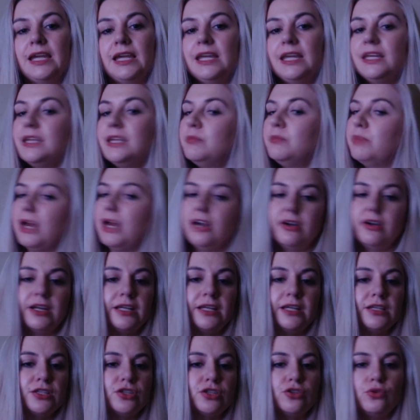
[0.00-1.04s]
any
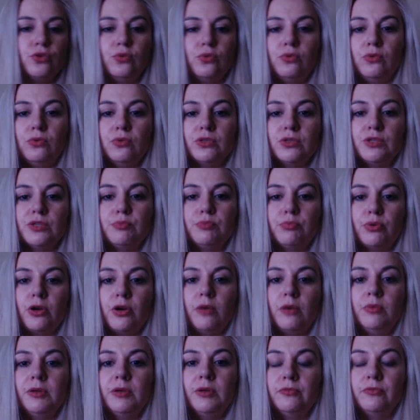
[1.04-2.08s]
barriers towards
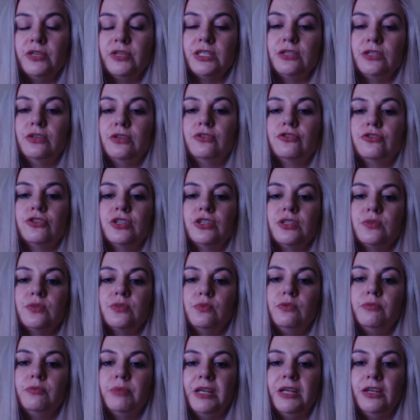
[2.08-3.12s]
problem resolutions
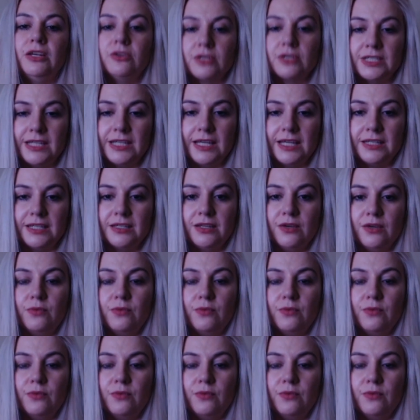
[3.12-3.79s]
will be looked at